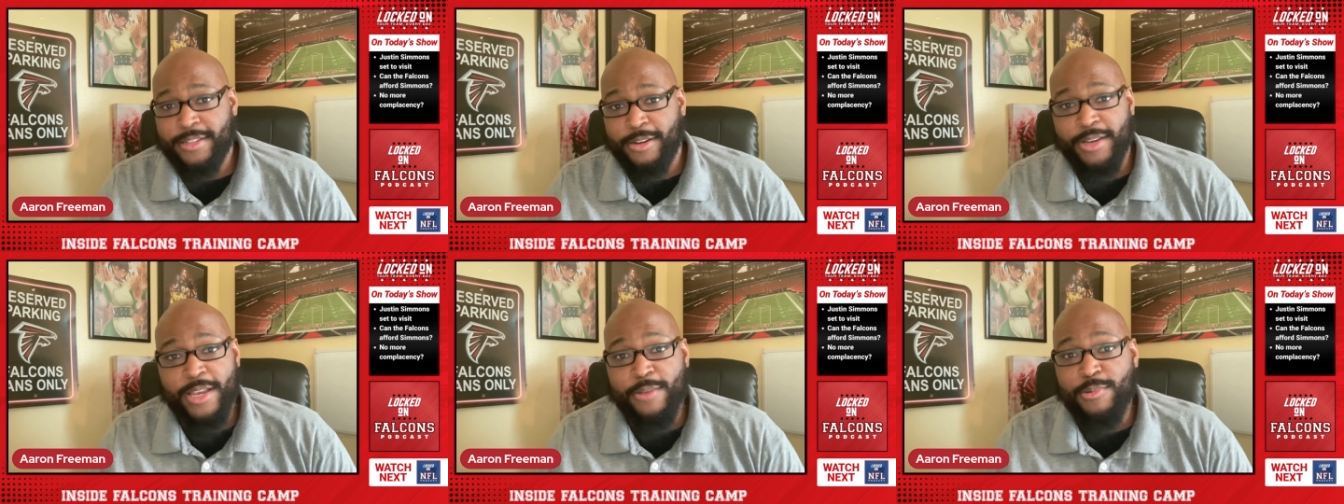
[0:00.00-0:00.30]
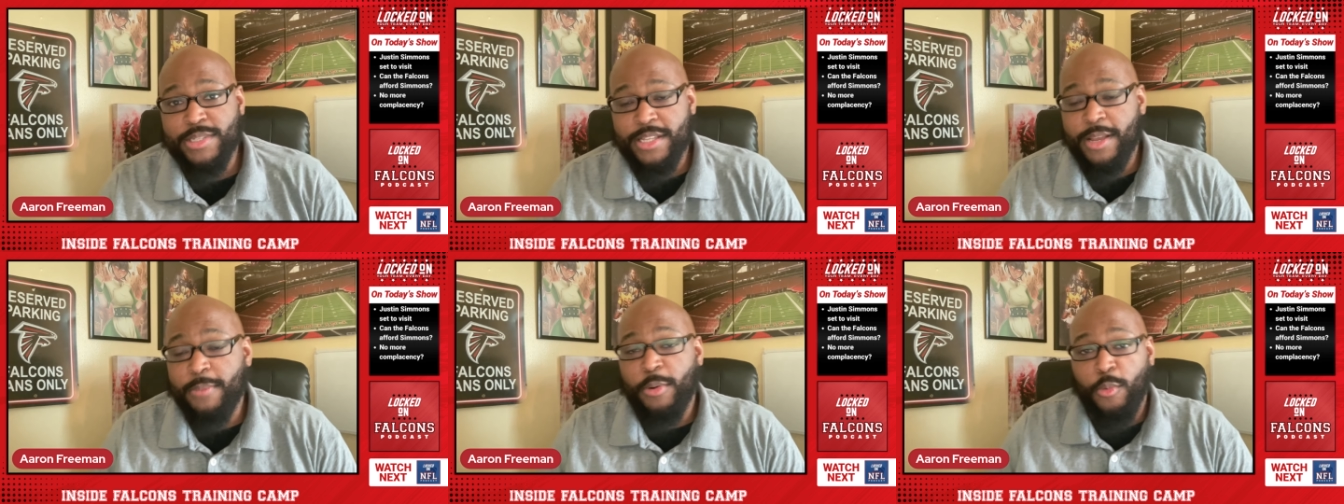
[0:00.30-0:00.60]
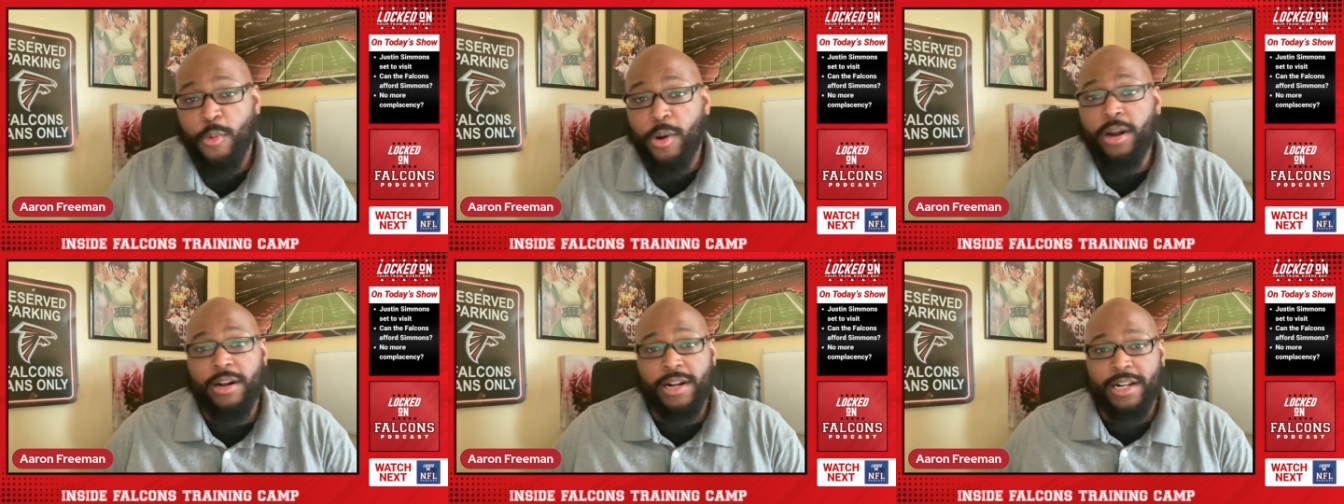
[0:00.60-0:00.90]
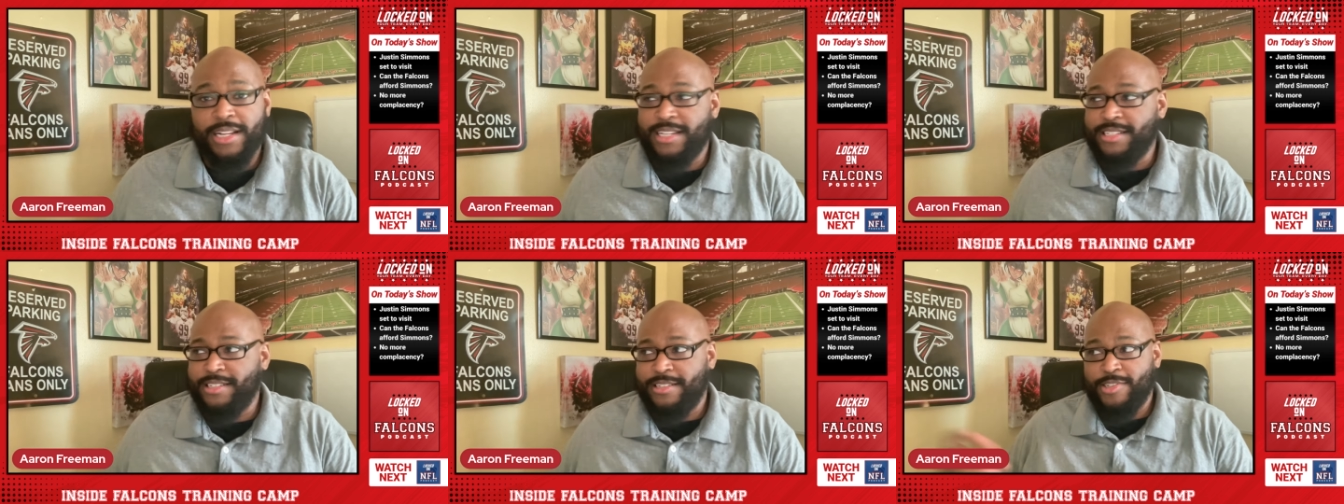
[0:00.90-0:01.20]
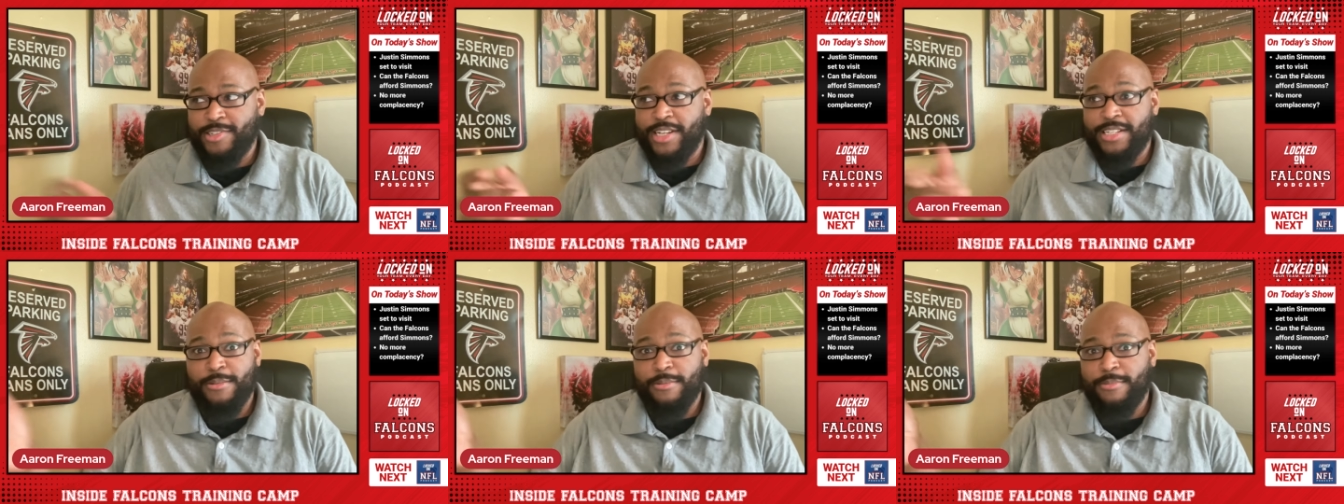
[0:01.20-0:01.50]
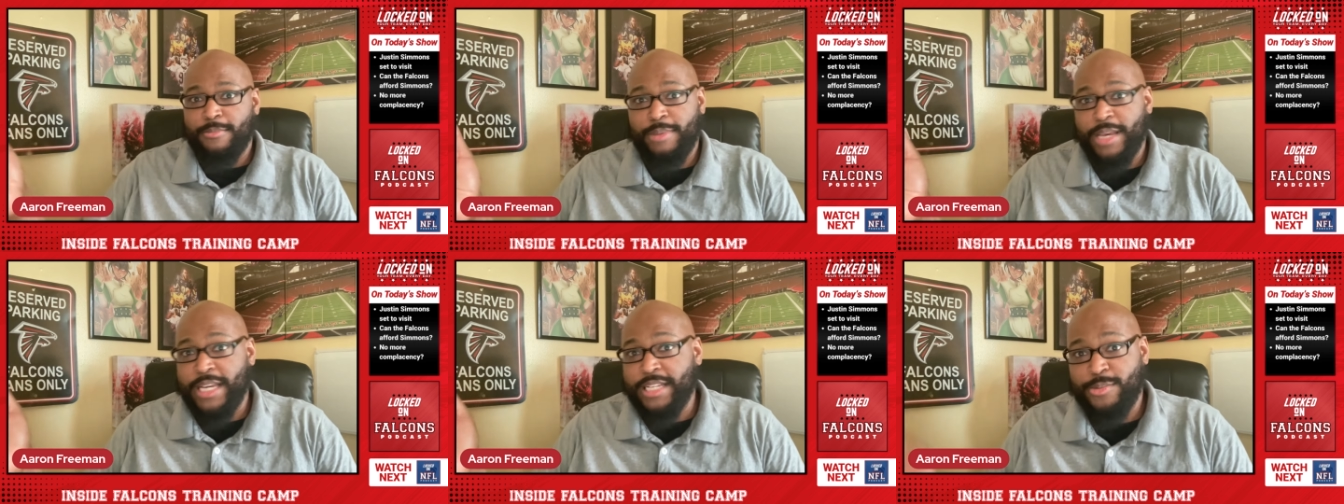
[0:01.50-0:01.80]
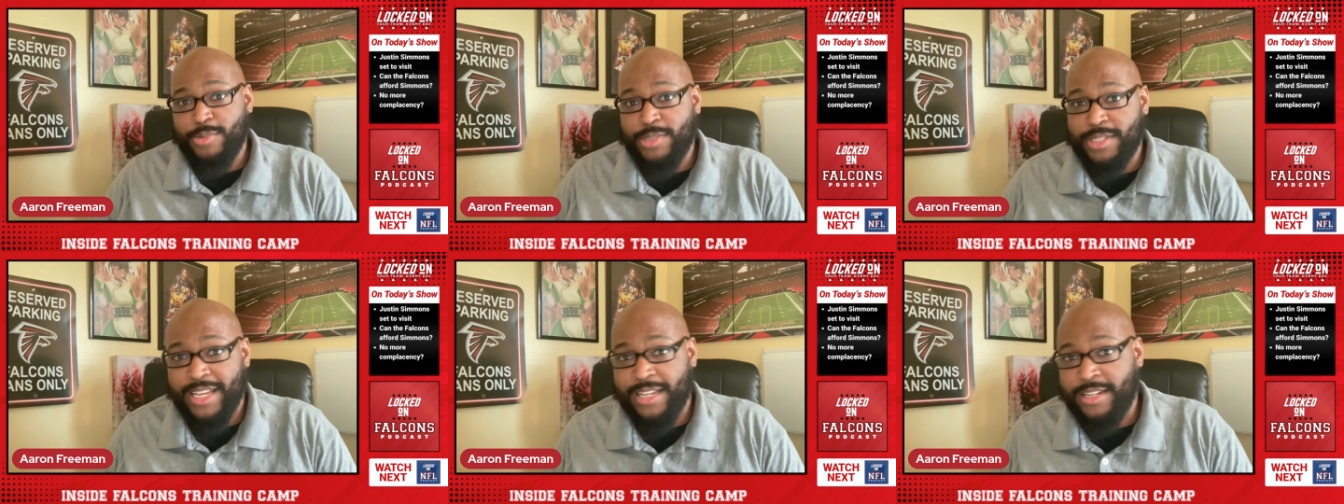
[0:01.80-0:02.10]
So he was number one on the list, and Jesse
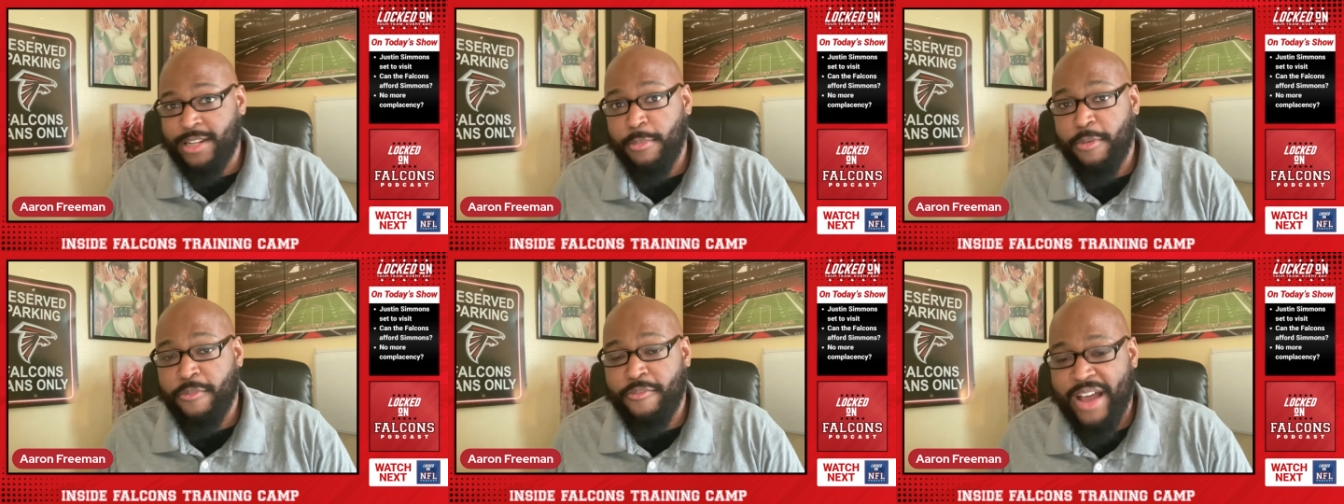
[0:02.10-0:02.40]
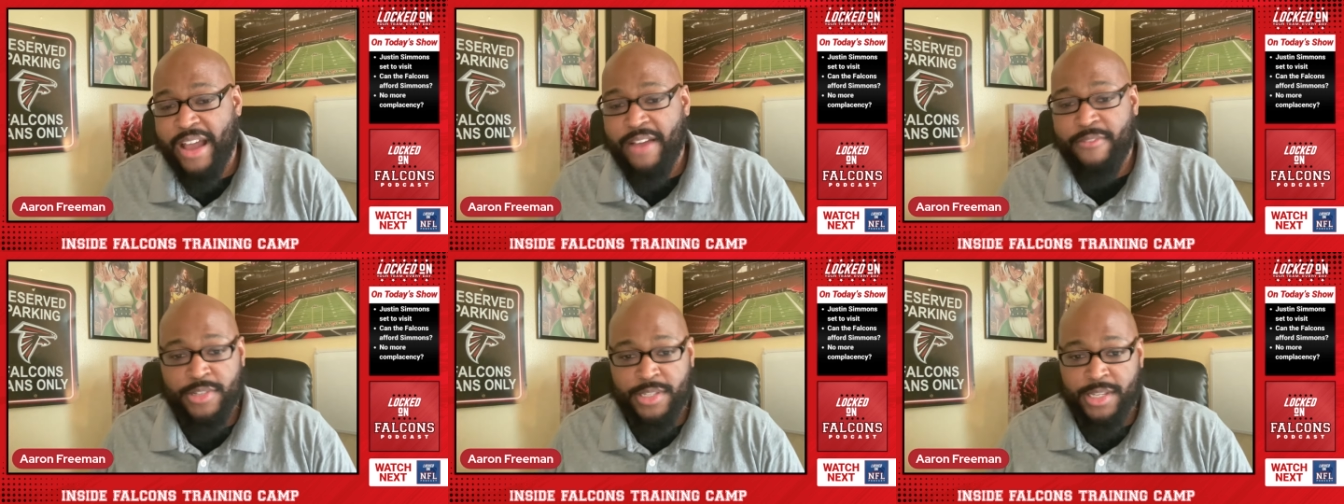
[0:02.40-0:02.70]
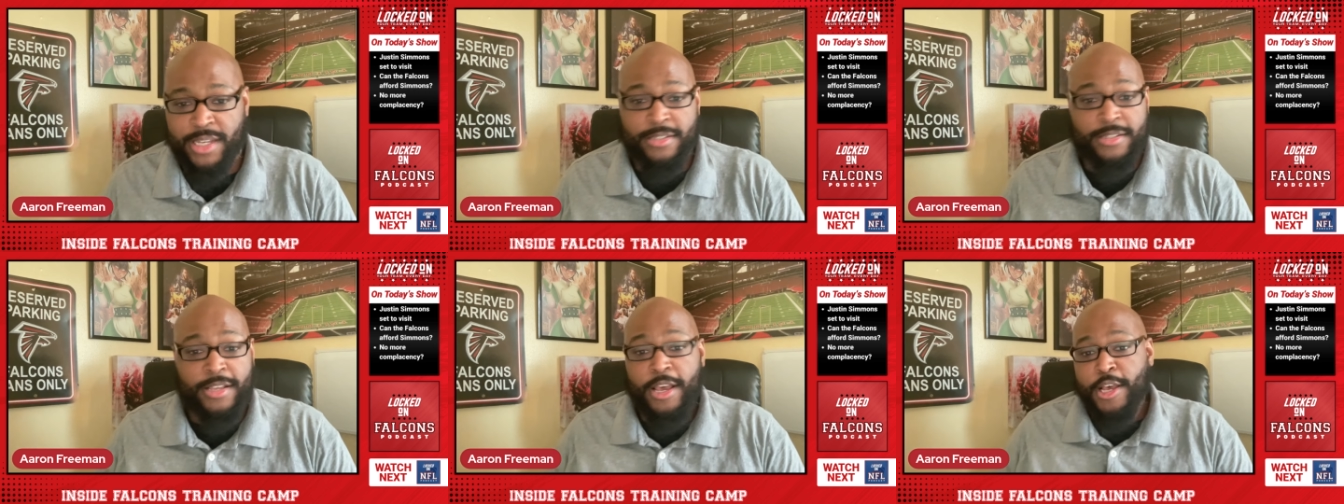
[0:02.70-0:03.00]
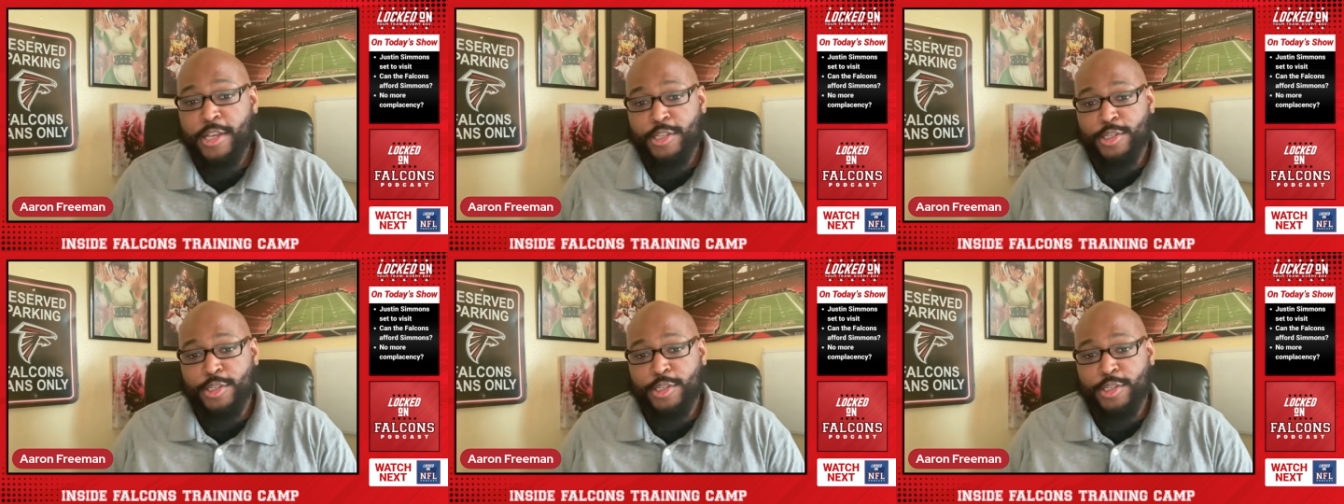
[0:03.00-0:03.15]
Bates was like number five or six.